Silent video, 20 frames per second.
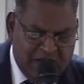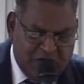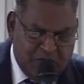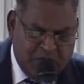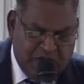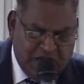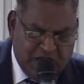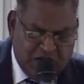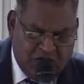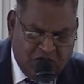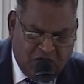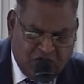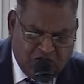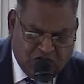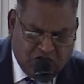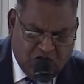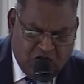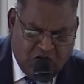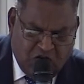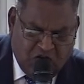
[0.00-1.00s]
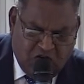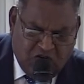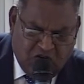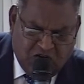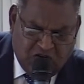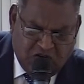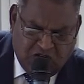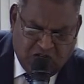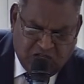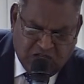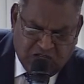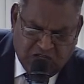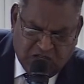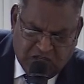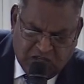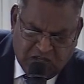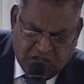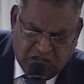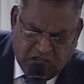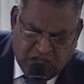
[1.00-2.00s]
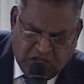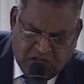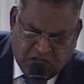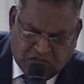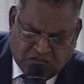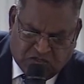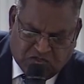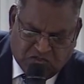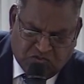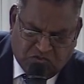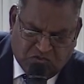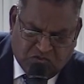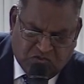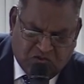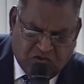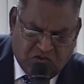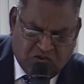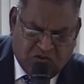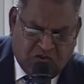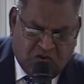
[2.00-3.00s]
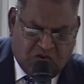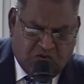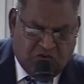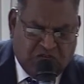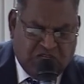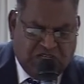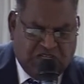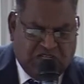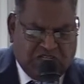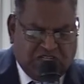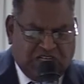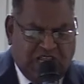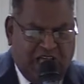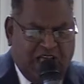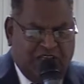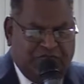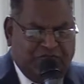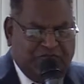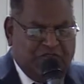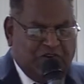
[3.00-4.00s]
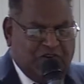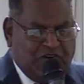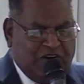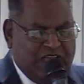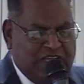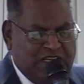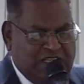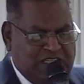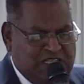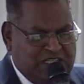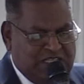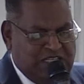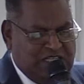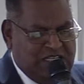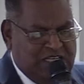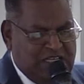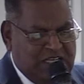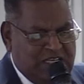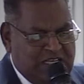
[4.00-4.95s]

We are not called to only start the race,